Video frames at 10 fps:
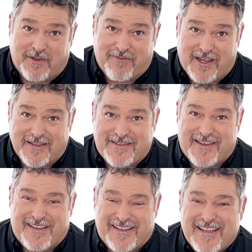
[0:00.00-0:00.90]
advice.
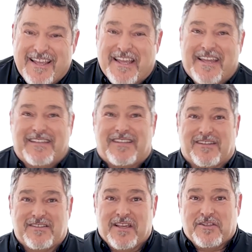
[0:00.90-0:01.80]
he
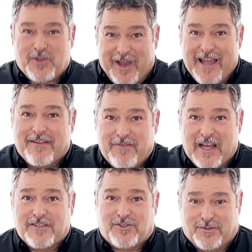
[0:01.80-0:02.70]
says, So I
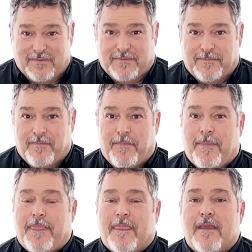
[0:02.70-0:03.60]
advise you
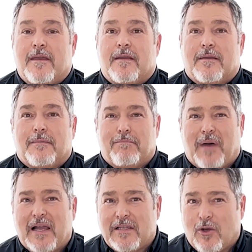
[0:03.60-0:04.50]

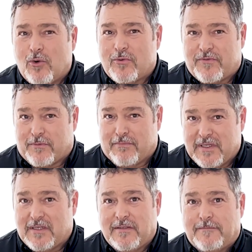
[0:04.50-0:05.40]
buy gold from
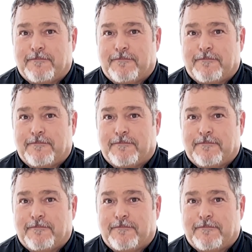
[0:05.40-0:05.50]
me,